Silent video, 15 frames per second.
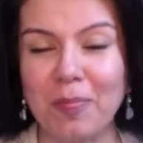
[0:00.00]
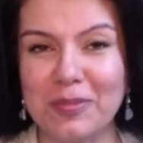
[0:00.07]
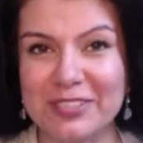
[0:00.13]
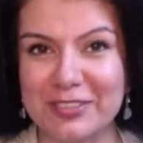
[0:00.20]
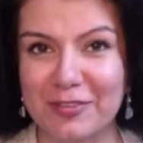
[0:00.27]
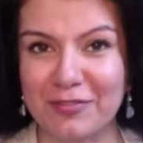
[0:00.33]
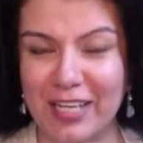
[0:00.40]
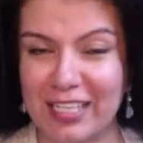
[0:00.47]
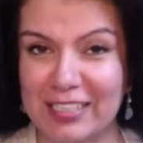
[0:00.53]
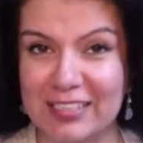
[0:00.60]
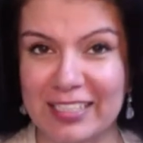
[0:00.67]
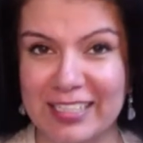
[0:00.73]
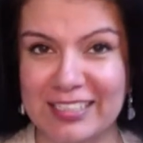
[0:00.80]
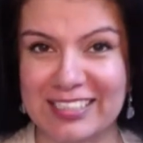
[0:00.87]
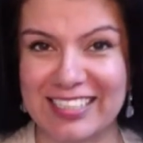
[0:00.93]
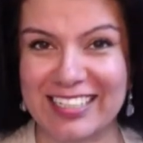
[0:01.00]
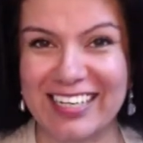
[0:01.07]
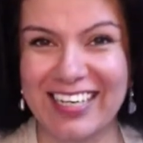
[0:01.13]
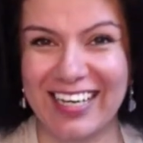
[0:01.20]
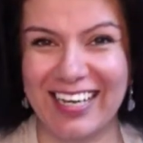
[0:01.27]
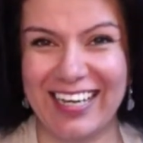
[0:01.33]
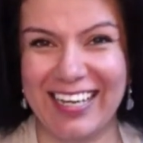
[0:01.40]
opposite of Valentine's Day,
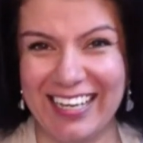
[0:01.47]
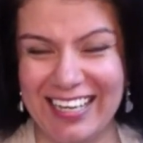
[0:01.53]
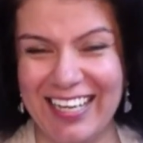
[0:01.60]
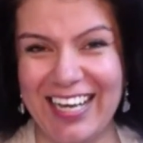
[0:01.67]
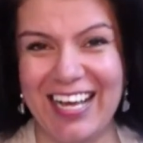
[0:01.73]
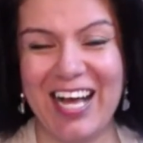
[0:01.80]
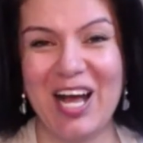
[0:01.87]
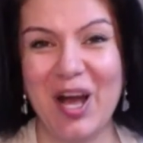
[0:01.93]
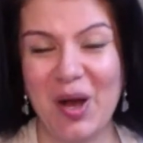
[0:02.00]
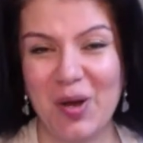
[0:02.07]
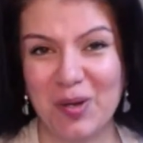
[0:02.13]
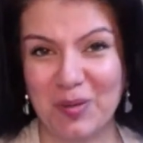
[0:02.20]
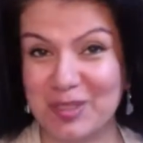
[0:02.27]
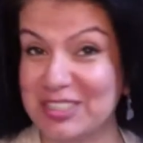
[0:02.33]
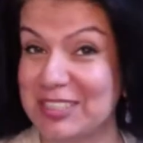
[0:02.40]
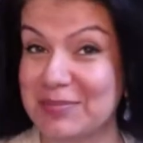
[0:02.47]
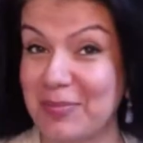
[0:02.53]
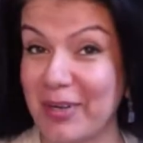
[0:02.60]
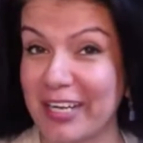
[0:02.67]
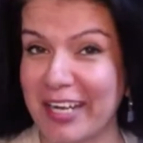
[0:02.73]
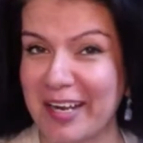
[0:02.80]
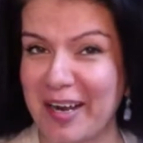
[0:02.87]
which is
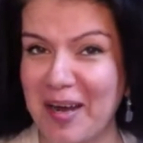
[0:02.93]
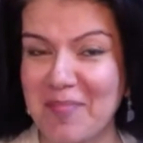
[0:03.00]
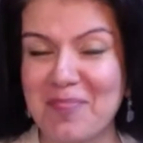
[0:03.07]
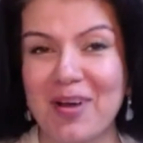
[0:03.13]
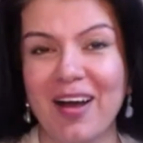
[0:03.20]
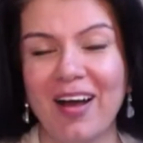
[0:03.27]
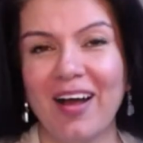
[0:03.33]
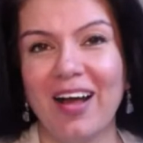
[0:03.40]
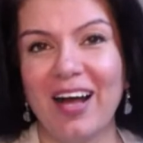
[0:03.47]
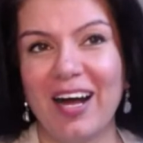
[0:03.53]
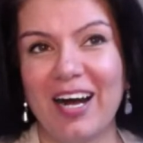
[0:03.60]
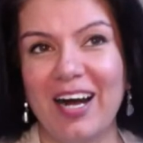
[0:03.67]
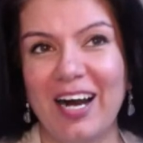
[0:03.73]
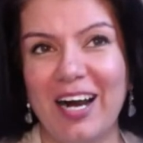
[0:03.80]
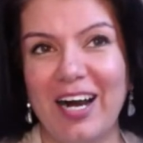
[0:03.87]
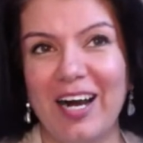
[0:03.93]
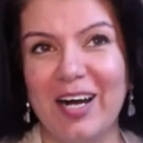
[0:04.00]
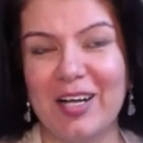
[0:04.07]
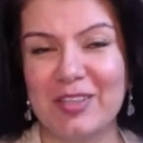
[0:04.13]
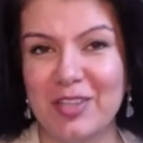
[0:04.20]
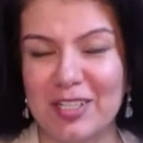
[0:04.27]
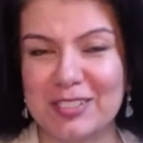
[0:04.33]
breaking up,
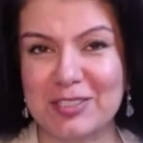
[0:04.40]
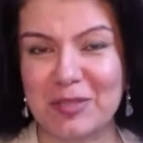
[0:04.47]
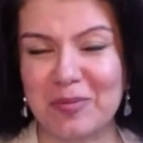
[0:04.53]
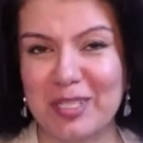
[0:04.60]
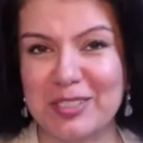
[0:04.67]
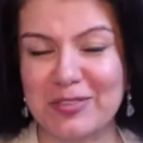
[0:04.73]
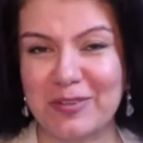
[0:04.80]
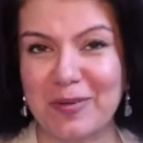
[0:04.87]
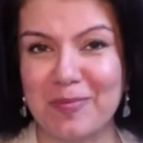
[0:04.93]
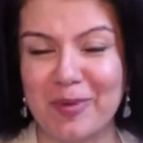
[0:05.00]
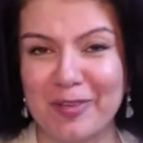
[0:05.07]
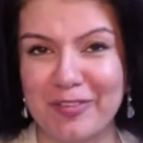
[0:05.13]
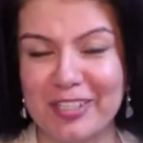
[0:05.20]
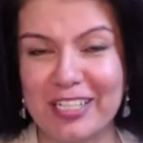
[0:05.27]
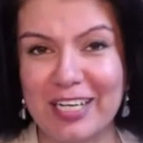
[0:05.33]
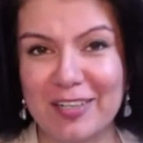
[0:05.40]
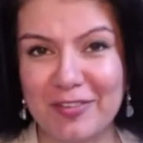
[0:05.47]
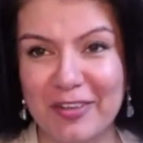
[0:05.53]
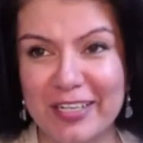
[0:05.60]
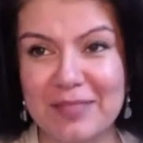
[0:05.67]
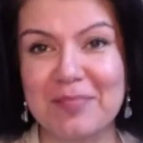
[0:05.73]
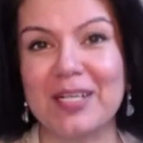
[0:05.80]
not so much from boyfriend,
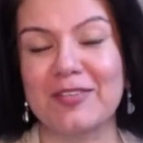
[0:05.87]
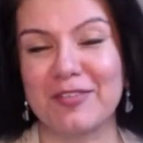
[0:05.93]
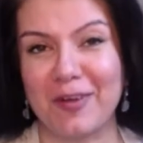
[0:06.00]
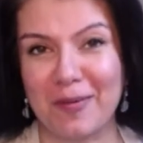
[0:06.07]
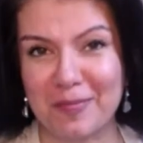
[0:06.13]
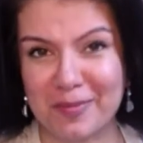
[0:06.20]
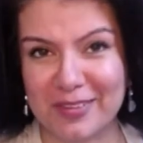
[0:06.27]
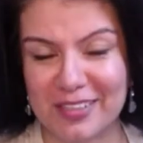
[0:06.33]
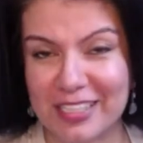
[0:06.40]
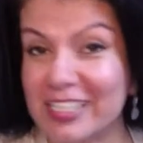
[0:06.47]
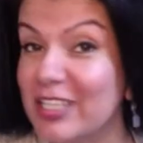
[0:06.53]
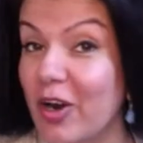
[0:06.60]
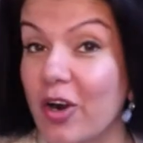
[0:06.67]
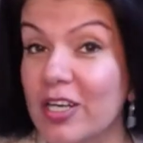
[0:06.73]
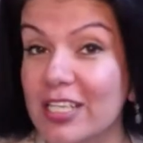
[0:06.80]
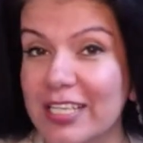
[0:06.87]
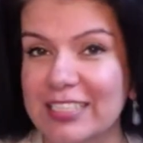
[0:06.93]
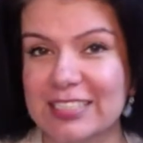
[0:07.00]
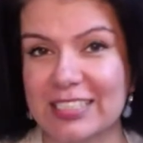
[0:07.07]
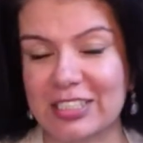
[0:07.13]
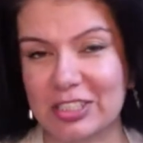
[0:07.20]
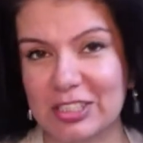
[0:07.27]
girlfriend, but from the
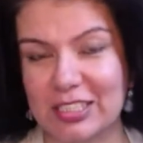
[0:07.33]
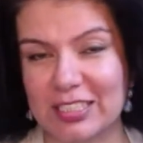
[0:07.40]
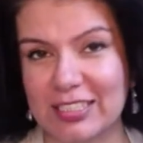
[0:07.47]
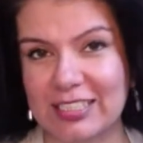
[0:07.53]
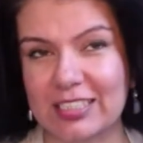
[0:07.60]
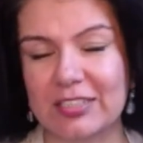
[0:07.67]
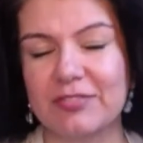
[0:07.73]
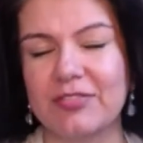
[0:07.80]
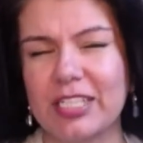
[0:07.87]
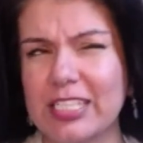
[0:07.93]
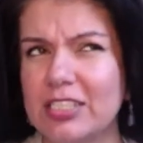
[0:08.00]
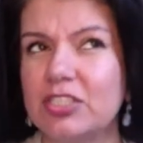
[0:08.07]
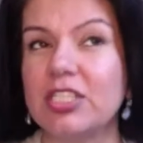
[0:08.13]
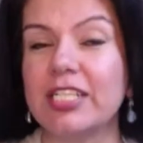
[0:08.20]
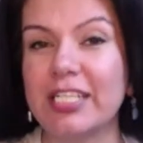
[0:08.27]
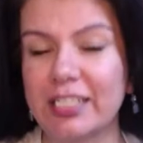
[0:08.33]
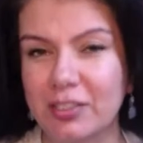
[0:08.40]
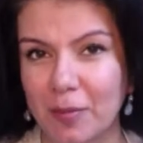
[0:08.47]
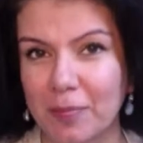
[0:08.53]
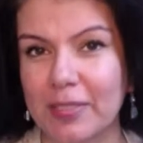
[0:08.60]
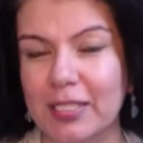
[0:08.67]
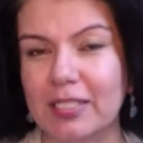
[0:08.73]
organization. And that's a very tricky
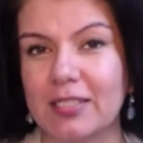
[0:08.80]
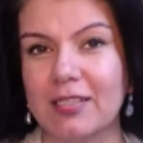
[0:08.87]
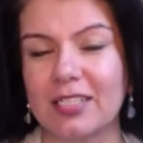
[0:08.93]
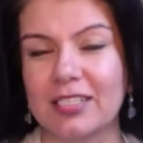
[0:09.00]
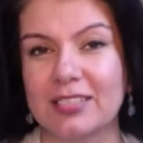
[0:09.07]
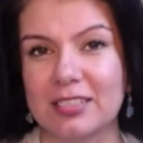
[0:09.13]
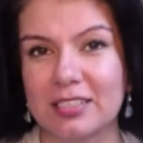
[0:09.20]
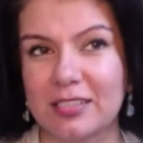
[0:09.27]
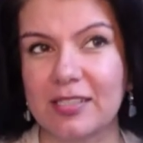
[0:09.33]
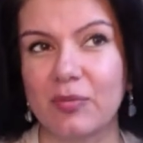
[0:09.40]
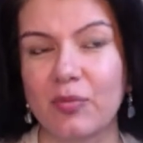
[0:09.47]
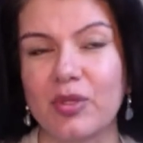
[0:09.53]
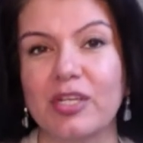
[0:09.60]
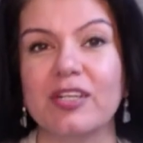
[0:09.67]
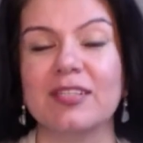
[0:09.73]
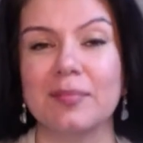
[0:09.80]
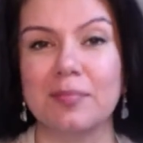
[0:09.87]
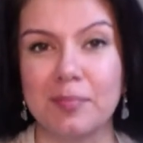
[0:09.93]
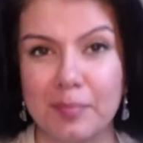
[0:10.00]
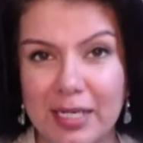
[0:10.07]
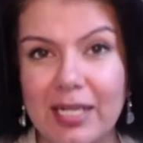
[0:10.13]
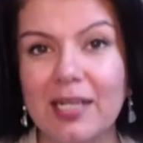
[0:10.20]
topic, considering we are in the
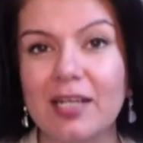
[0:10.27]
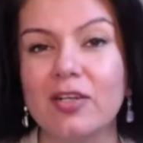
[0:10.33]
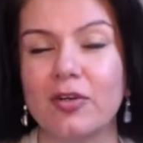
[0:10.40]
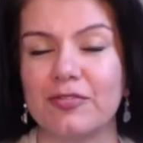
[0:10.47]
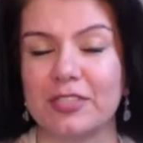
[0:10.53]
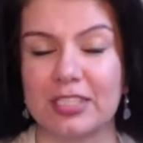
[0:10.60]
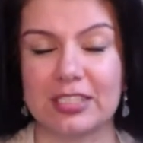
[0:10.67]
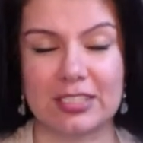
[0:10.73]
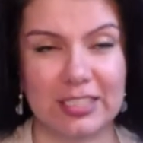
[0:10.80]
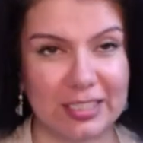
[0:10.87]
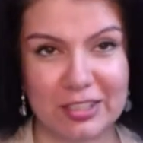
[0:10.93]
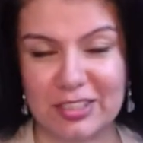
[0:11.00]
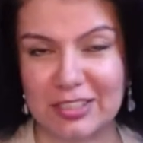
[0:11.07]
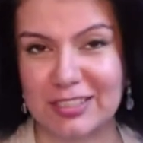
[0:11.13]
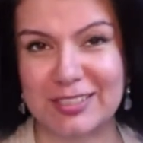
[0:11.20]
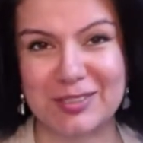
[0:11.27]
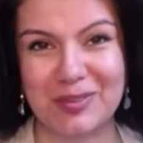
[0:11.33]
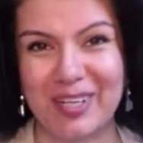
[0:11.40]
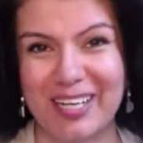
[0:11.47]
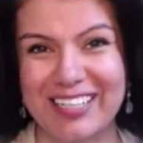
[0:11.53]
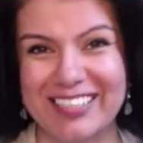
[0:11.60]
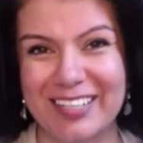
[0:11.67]
middle of a recession.
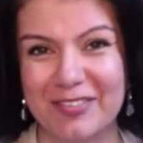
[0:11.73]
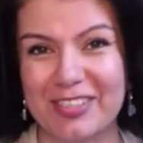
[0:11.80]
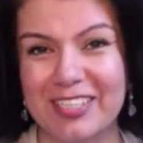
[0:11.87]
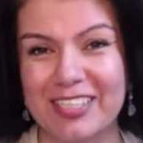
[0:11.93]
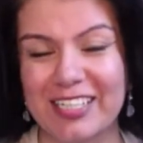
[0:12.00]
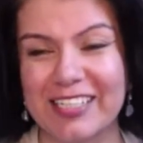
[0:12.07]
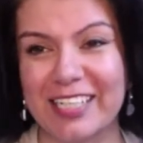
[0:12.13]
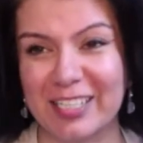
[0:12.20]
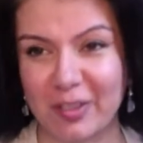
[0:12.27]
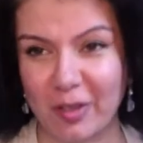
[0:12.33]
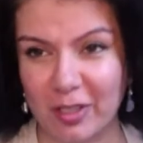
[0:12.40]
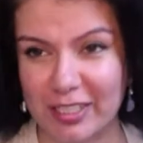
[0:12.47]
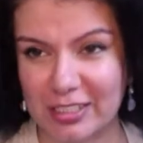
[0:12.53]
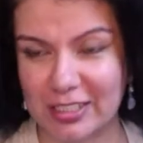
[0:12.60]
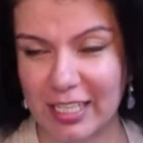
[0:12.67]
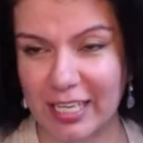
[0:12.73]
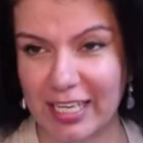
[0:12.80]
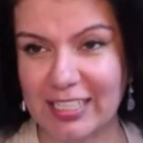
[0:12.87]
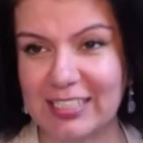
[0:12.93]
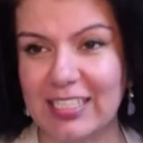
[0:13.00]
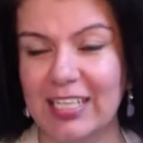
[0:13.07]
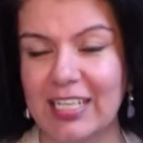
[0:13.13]
So I definitely acknowledge
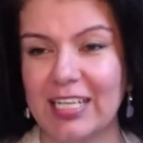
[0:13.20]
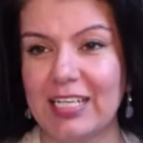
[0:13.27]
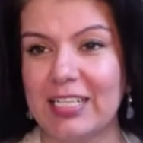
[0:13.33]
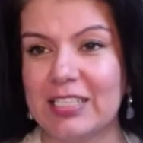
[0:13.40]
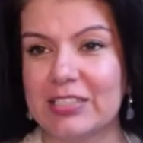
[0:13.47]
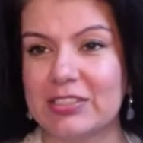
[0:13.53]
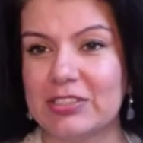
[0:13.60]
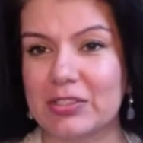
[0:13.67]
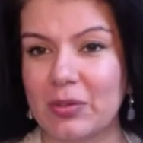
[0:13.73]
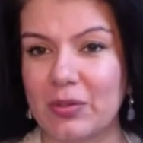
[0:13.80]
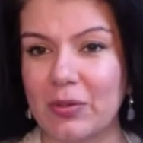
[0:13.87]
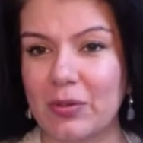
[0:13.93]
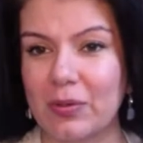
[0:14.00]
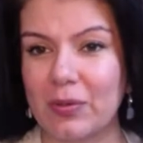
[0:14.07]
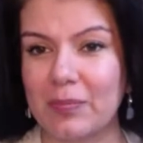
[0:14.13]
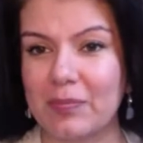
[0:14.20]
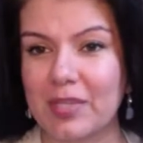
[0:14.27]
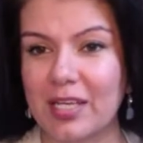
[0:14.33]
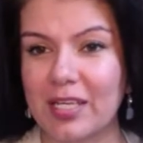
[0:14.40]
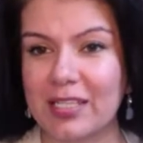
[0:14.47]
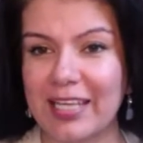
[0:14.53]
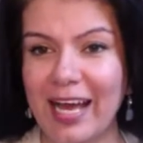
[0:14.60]
that. So,
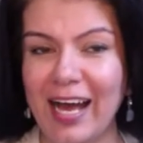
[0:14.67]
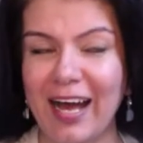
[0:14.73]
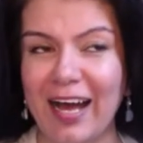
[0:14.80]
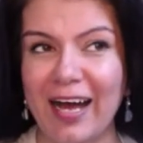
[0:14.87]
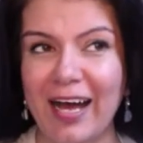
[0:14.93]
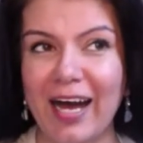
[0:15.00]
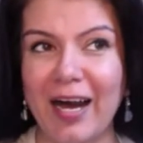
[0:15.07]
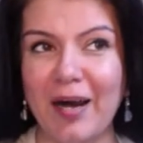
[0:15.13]
yeah.